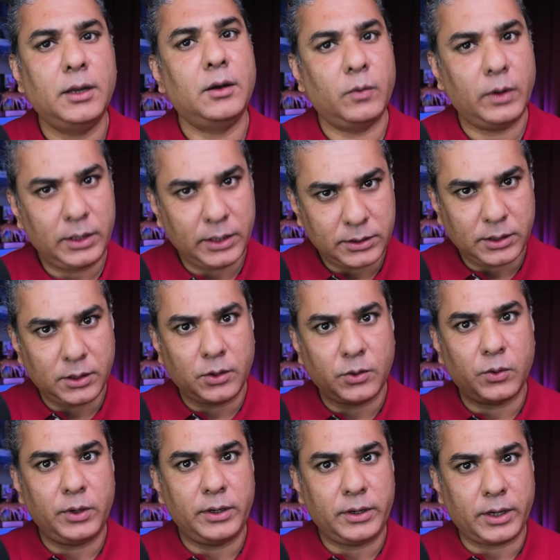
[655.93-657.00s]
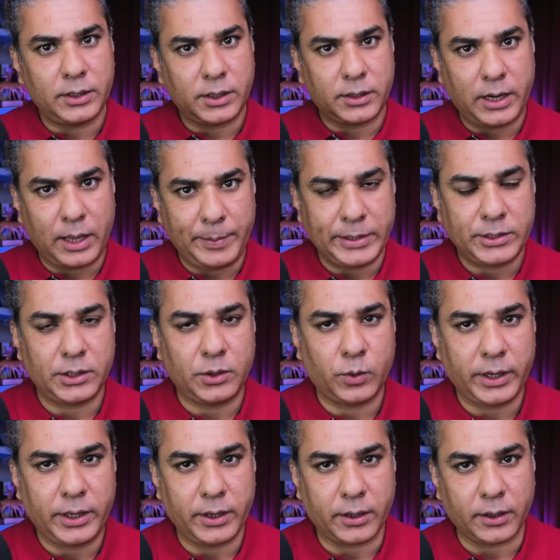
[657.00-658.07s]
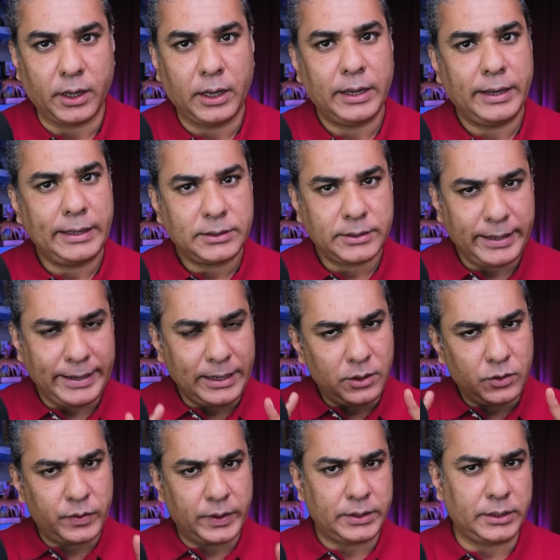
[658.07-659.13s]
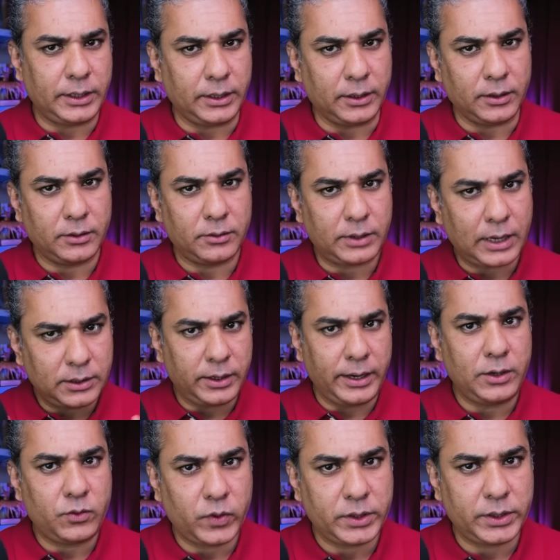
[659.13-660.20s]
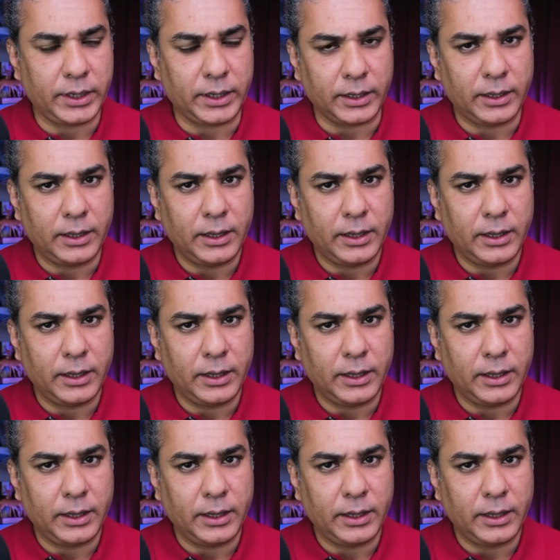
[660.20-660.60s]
Well, there's a whole other dimension over here. It's interesting, rather interesting,